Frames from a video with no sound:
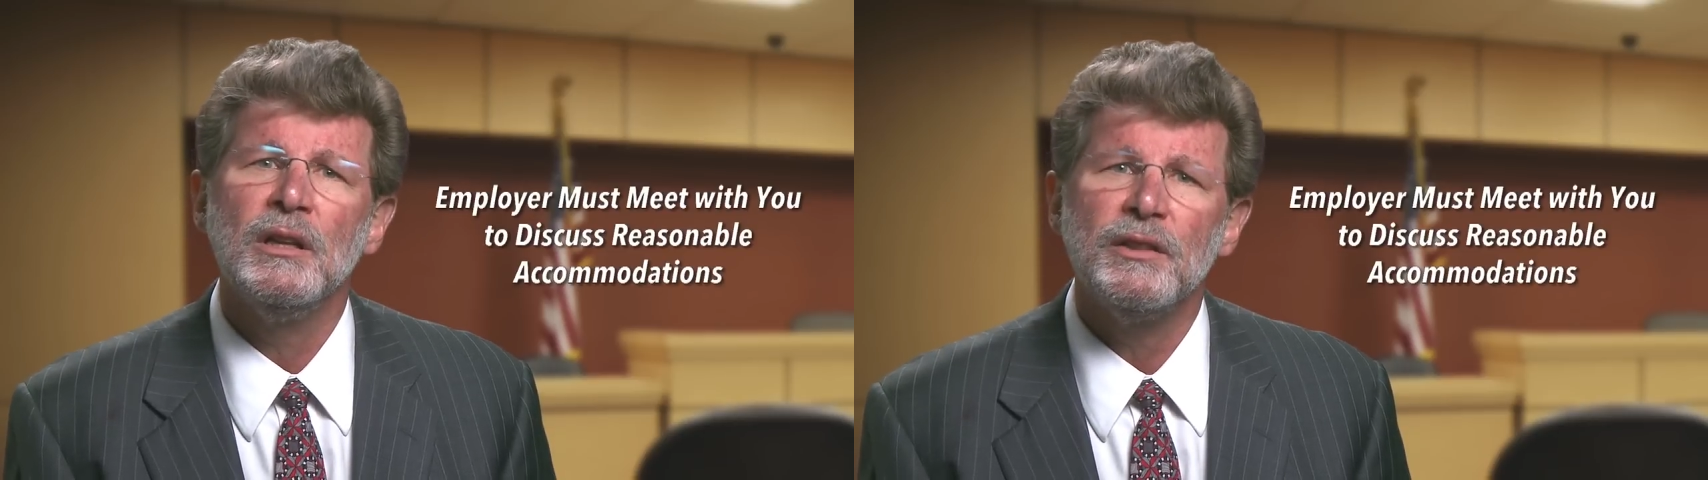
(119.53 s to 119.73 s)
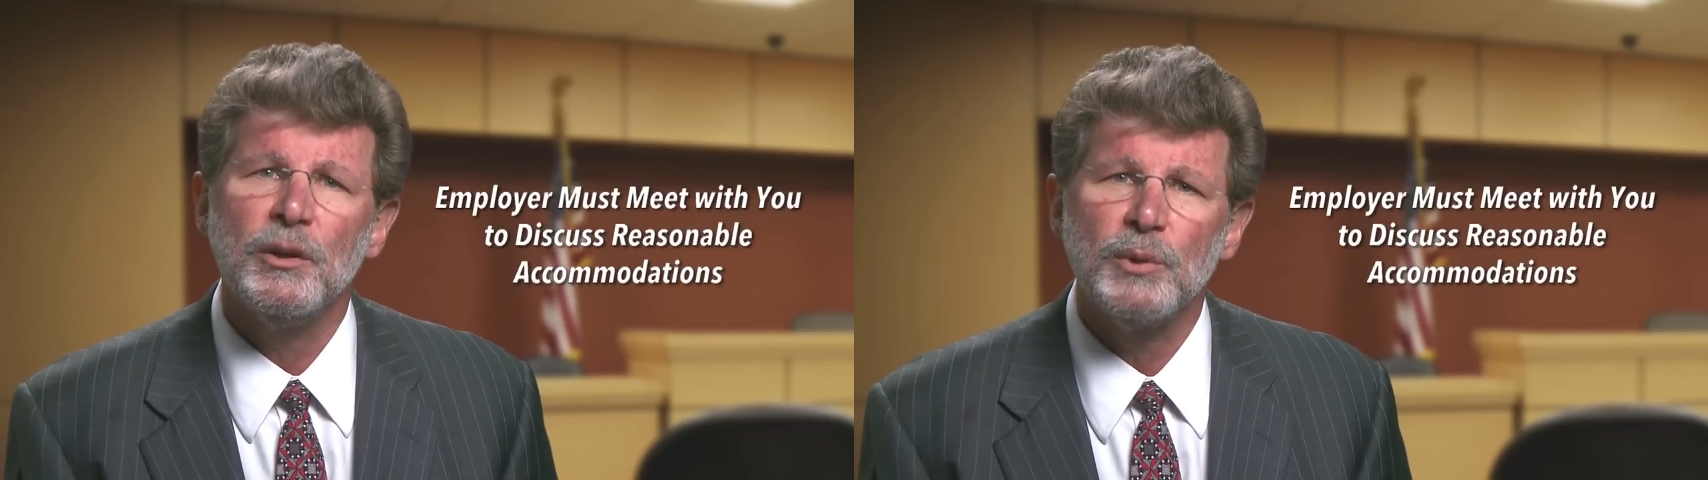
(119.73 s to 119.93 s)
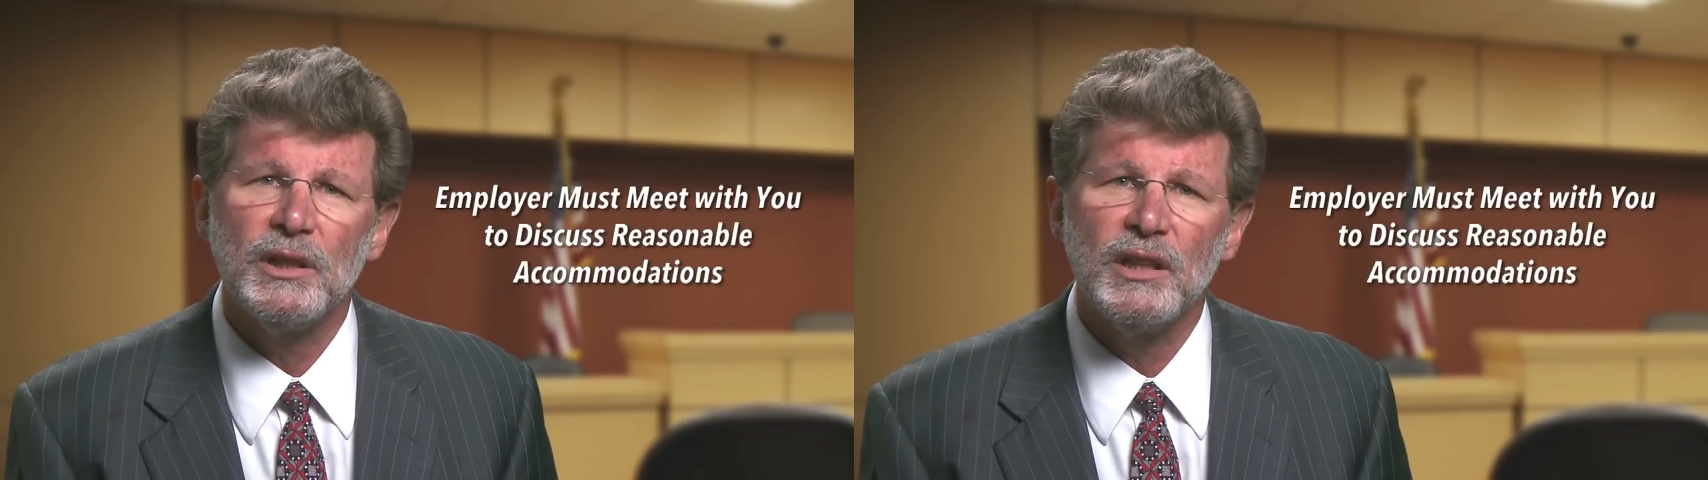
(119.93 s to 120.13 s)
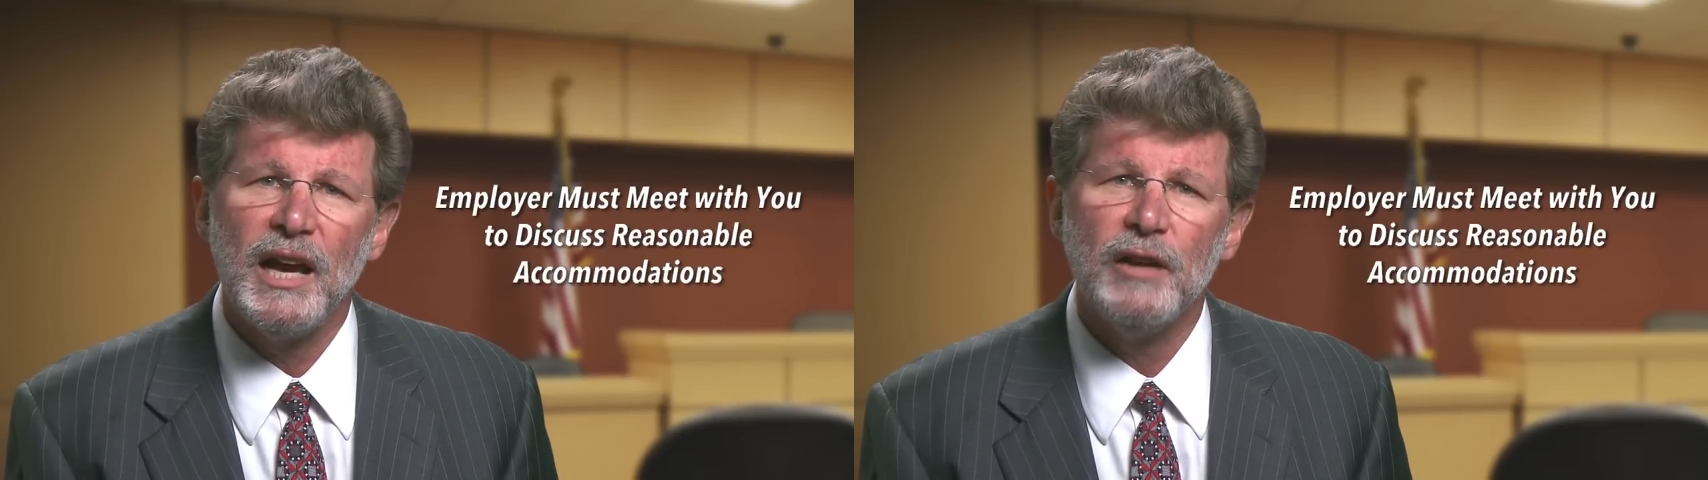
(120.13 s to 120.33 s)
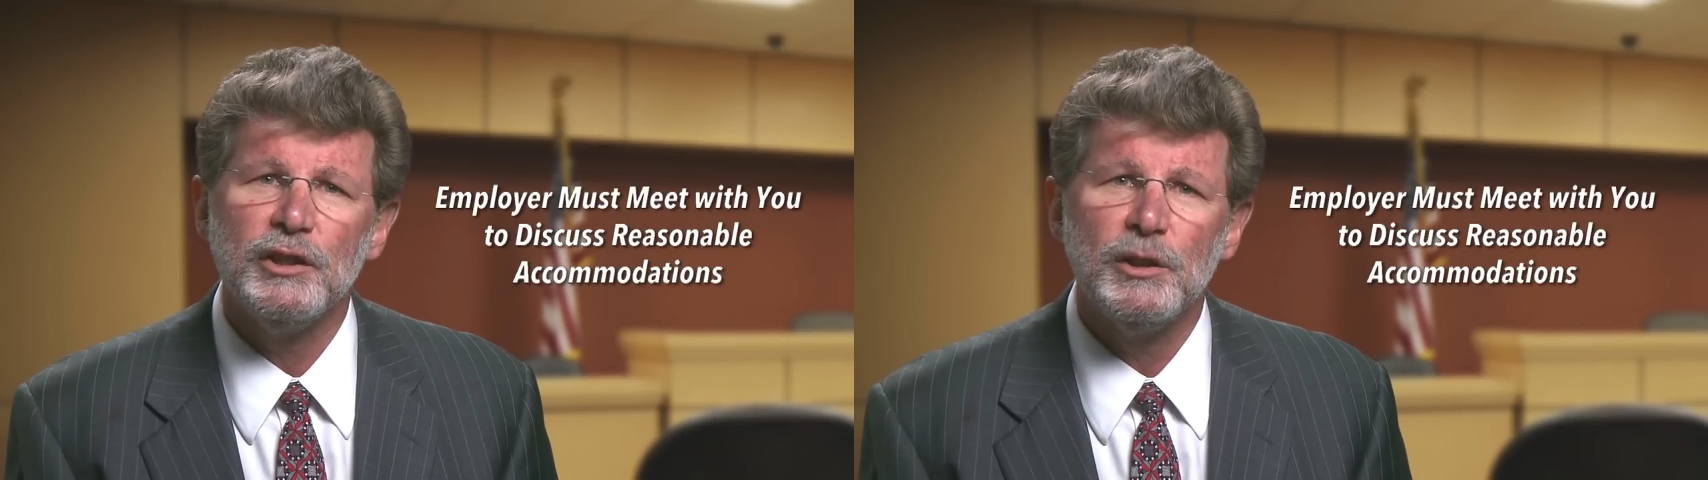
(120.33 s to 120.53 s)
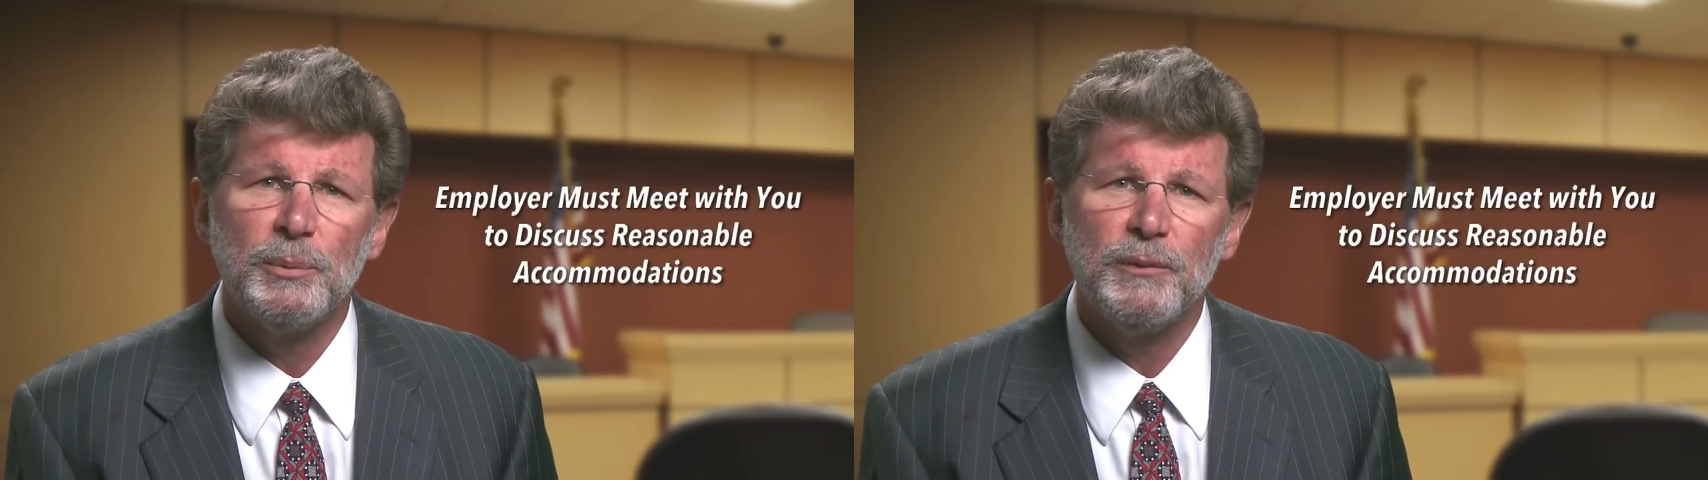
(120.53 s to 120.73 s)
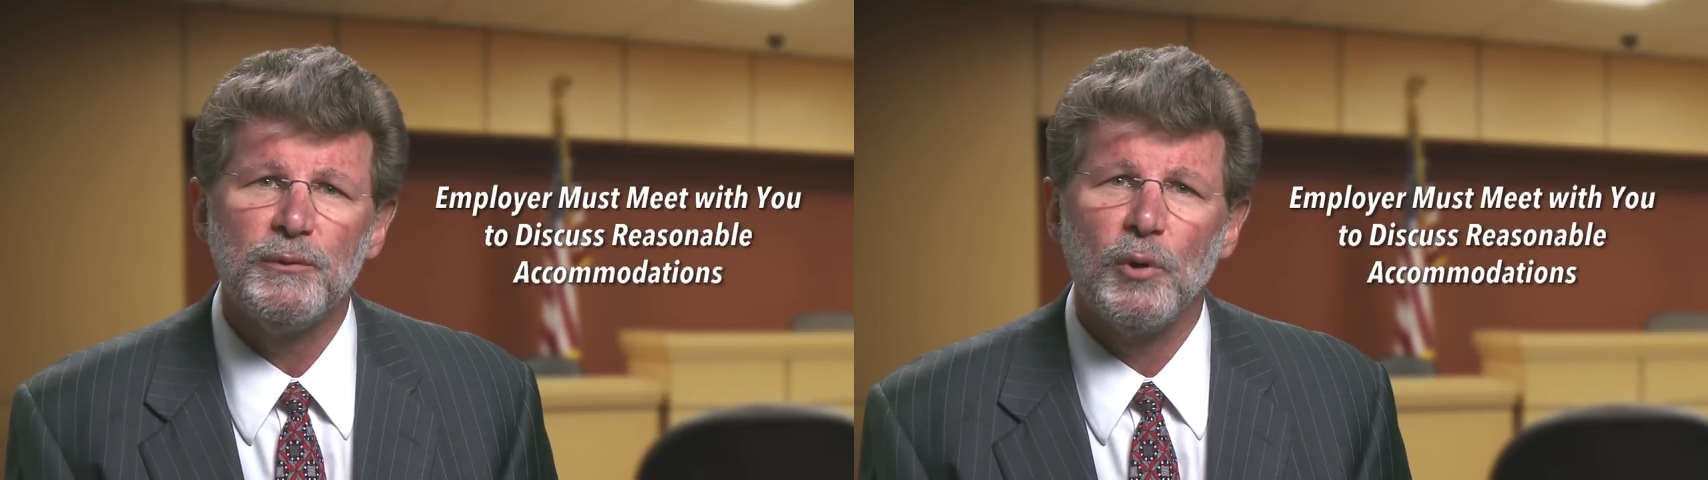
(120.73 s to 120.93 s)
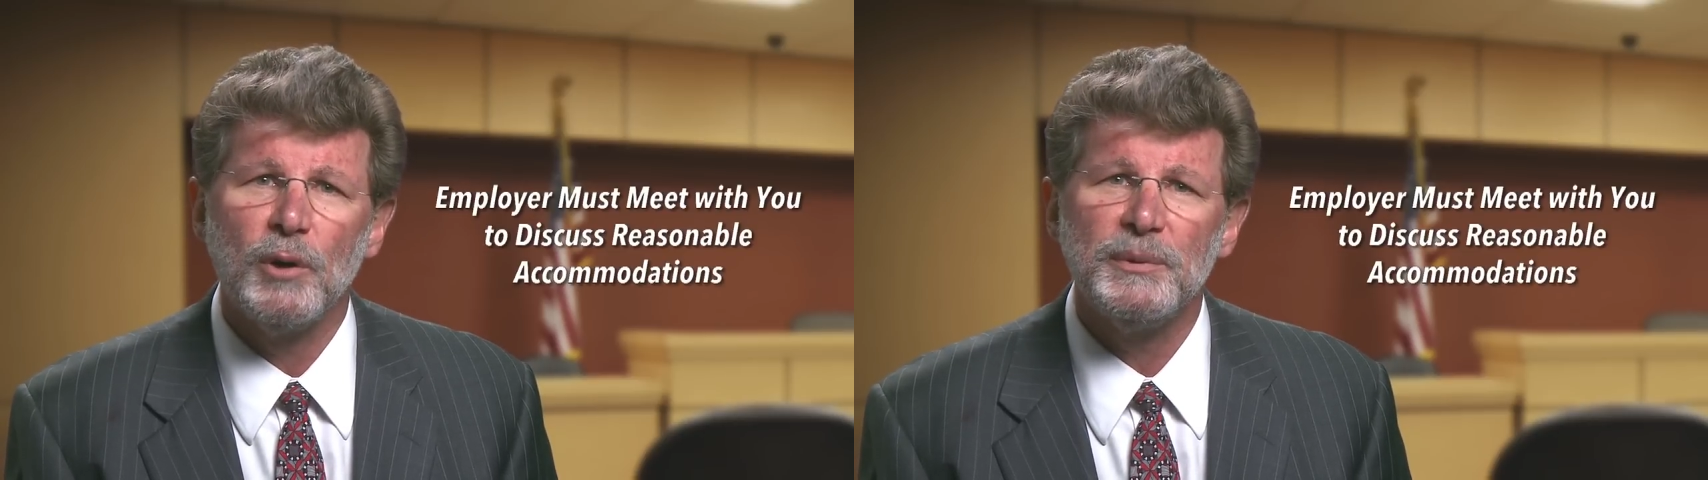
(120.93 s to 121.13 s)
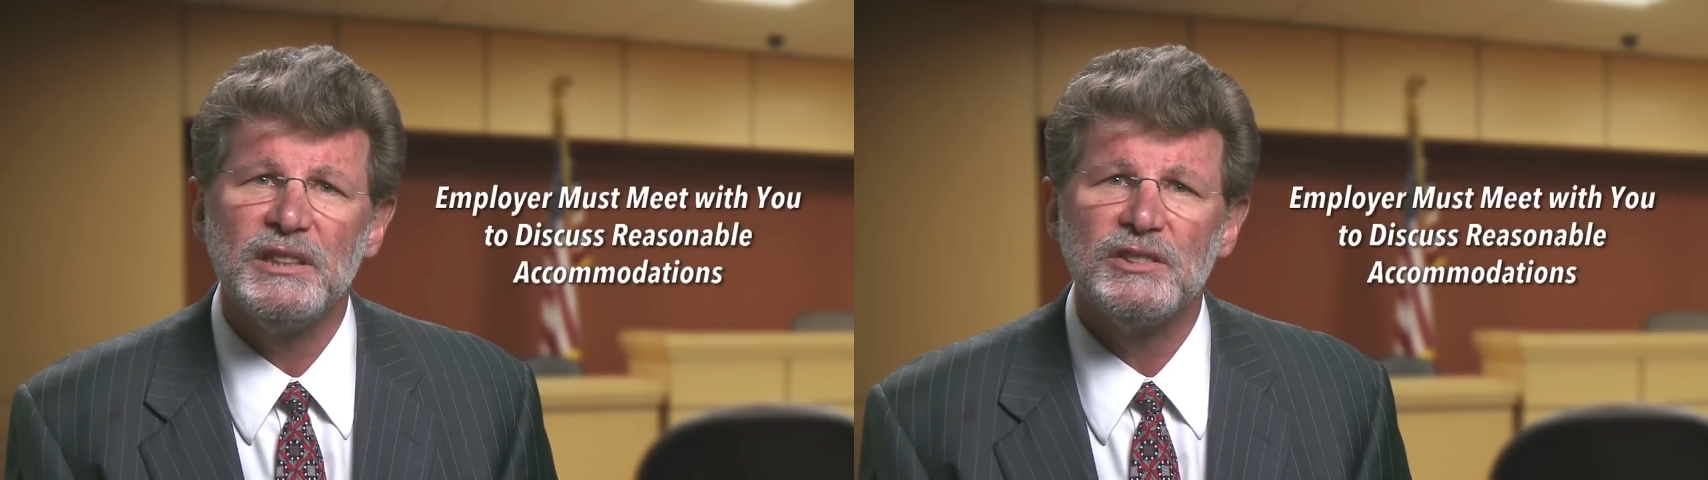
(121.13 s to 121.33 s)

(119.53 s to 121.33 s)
that would allow you to perform the